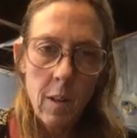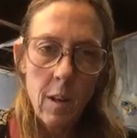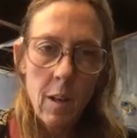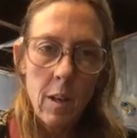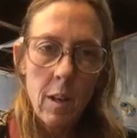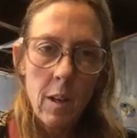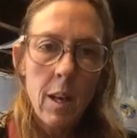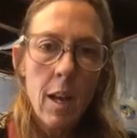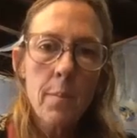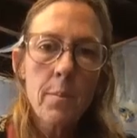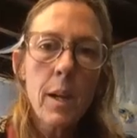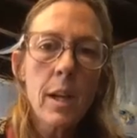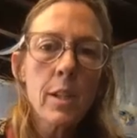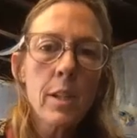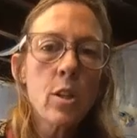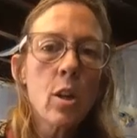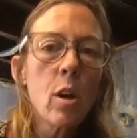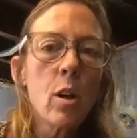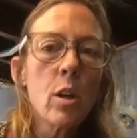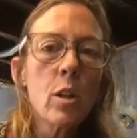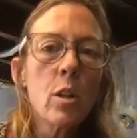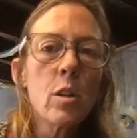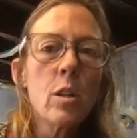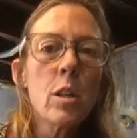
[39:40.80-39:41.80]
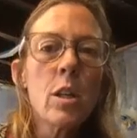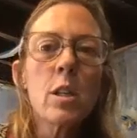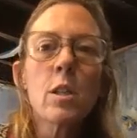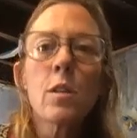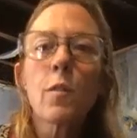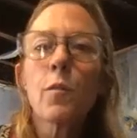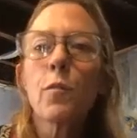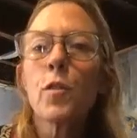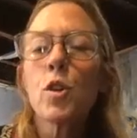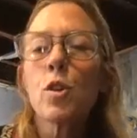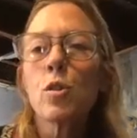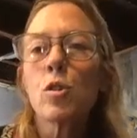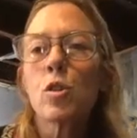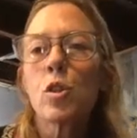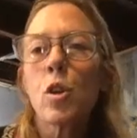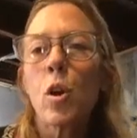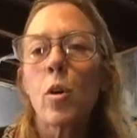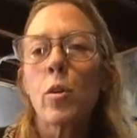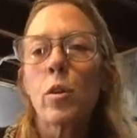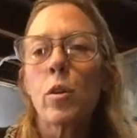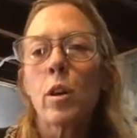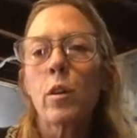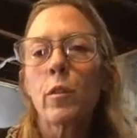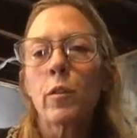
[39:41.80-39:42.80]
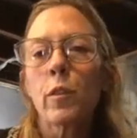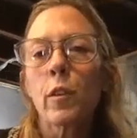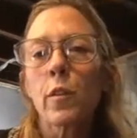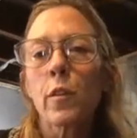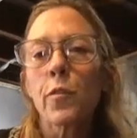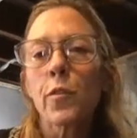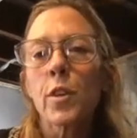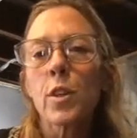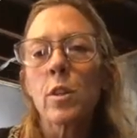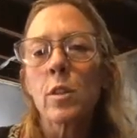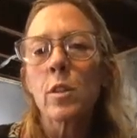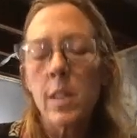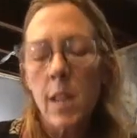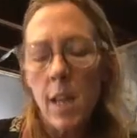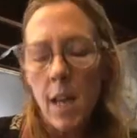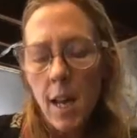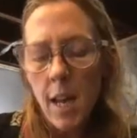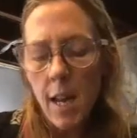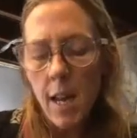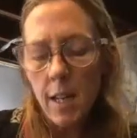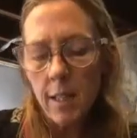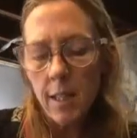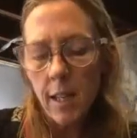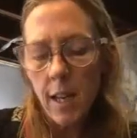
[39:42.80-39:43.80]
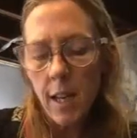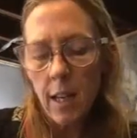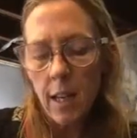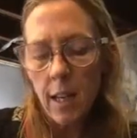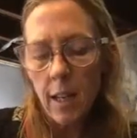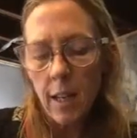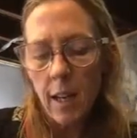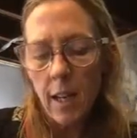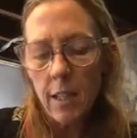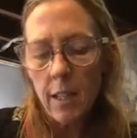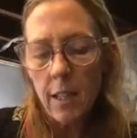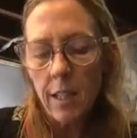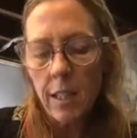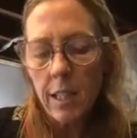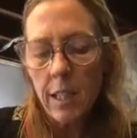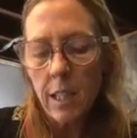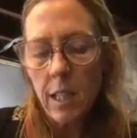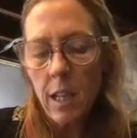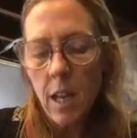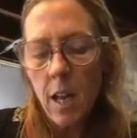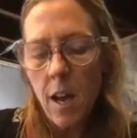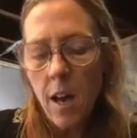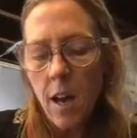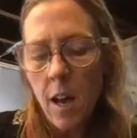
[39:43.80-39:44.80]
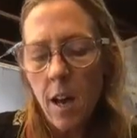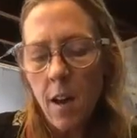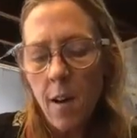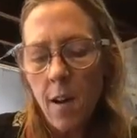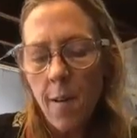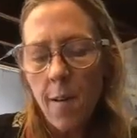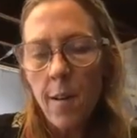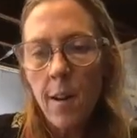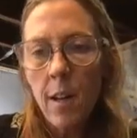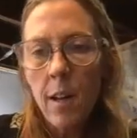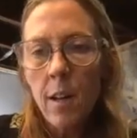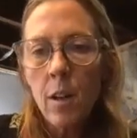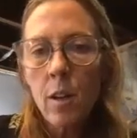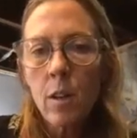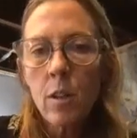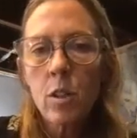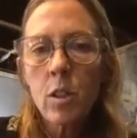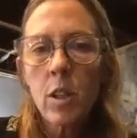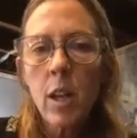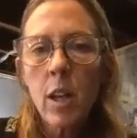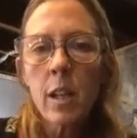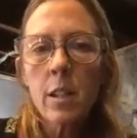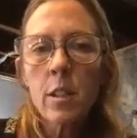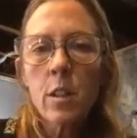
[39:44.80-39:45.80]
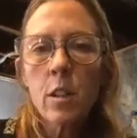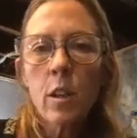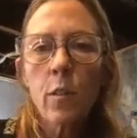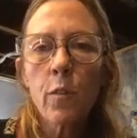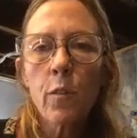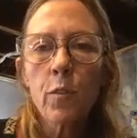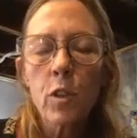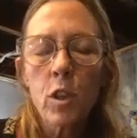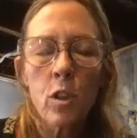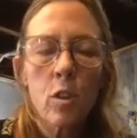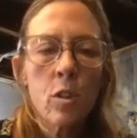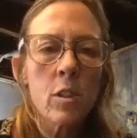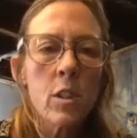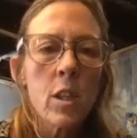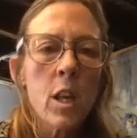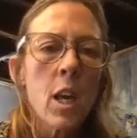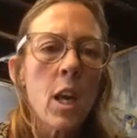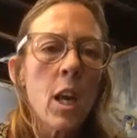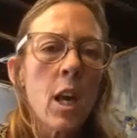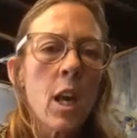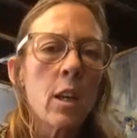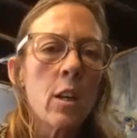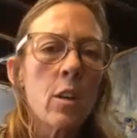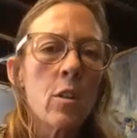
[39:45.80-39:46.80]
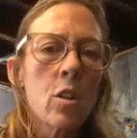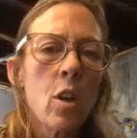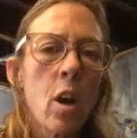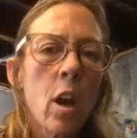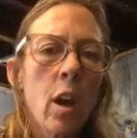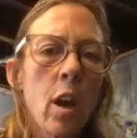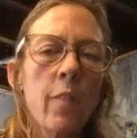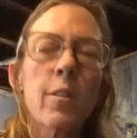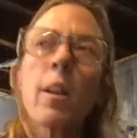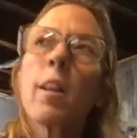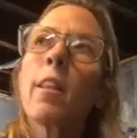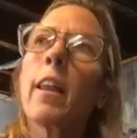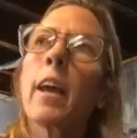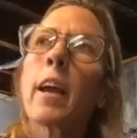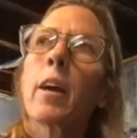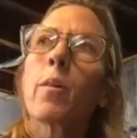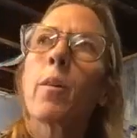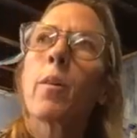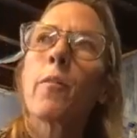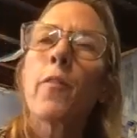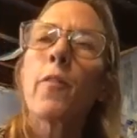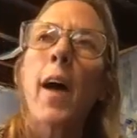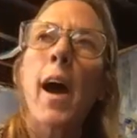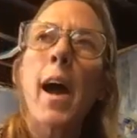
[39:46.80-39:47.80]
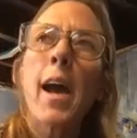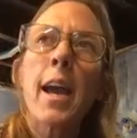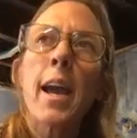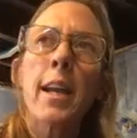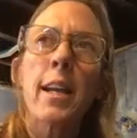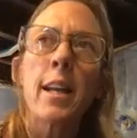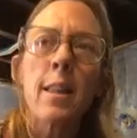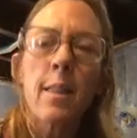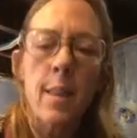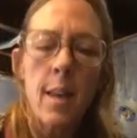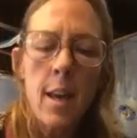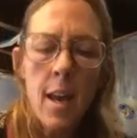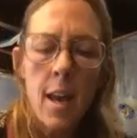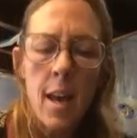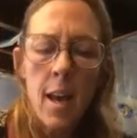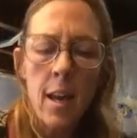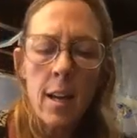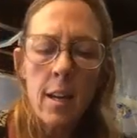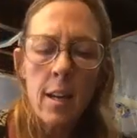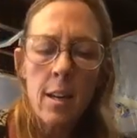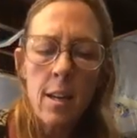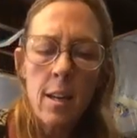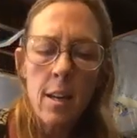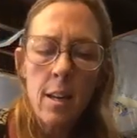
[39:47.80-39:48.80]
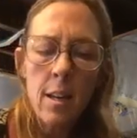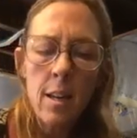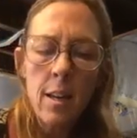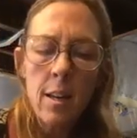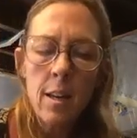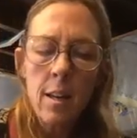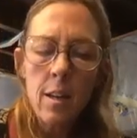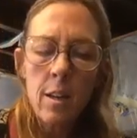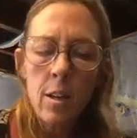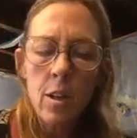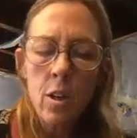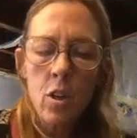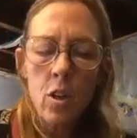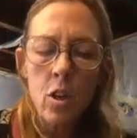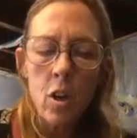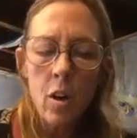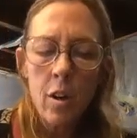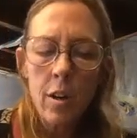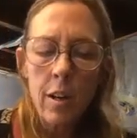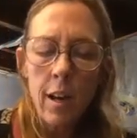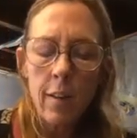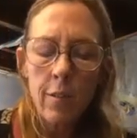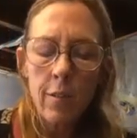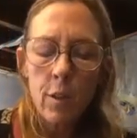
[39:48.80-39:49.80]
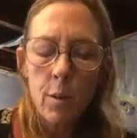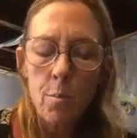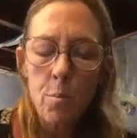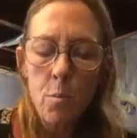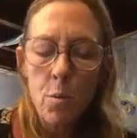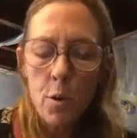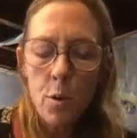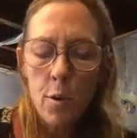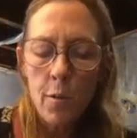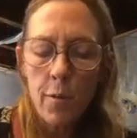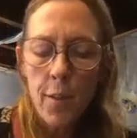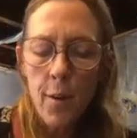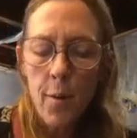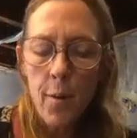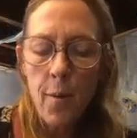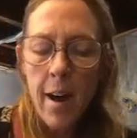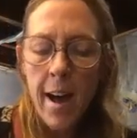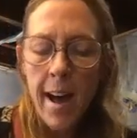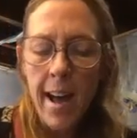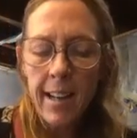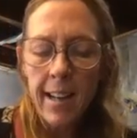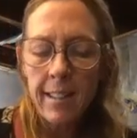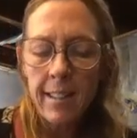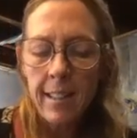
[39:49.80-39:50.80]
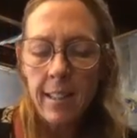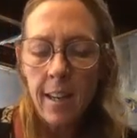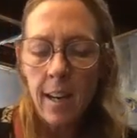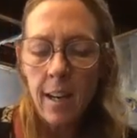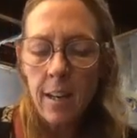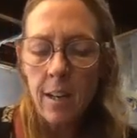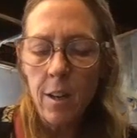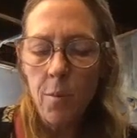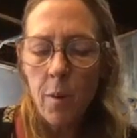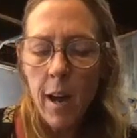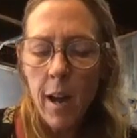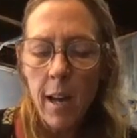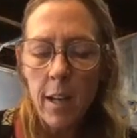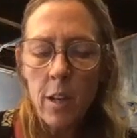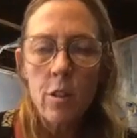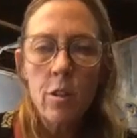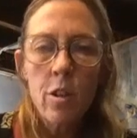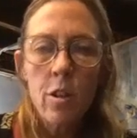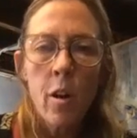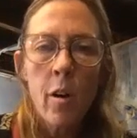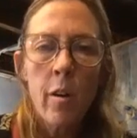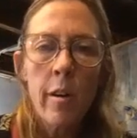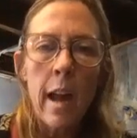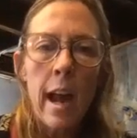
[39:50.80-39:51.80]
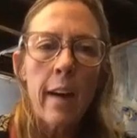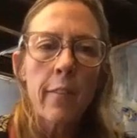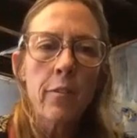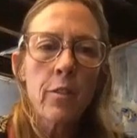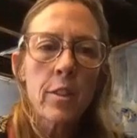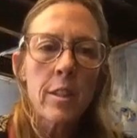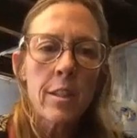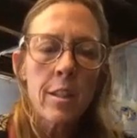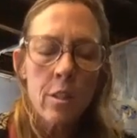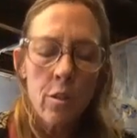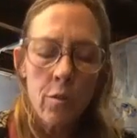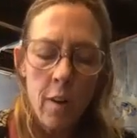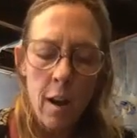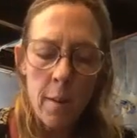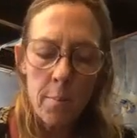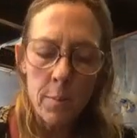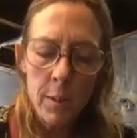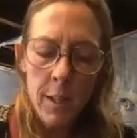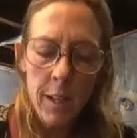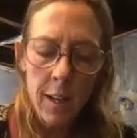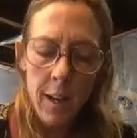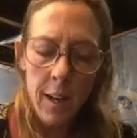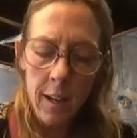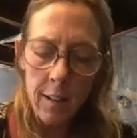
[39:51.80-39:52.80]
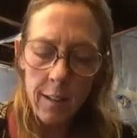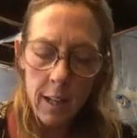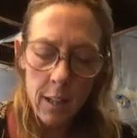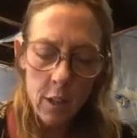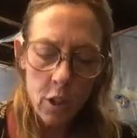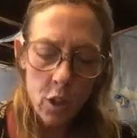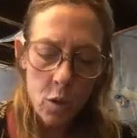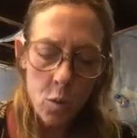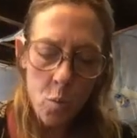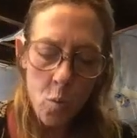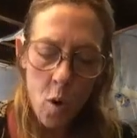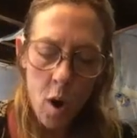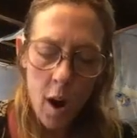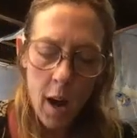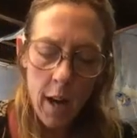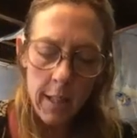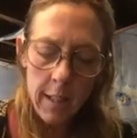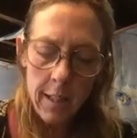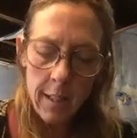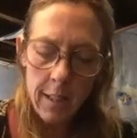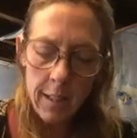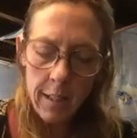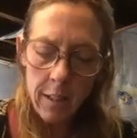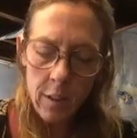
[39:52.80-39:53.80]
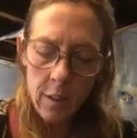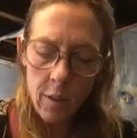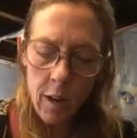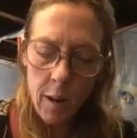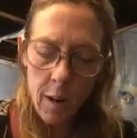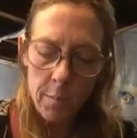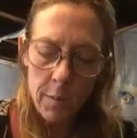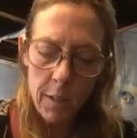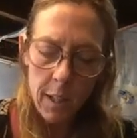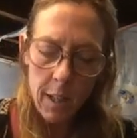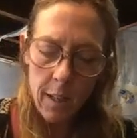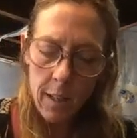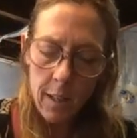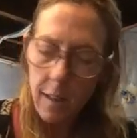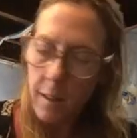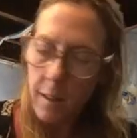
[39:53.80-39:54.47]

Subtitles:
Yep, that's all you need to fuse. Don't overfuse it. Take it nice and slow. Gentle fusing. You don't have to liquefy anything. You don't have to move the wax in any way. You don't have to disrupt it unless you want to disrupt it.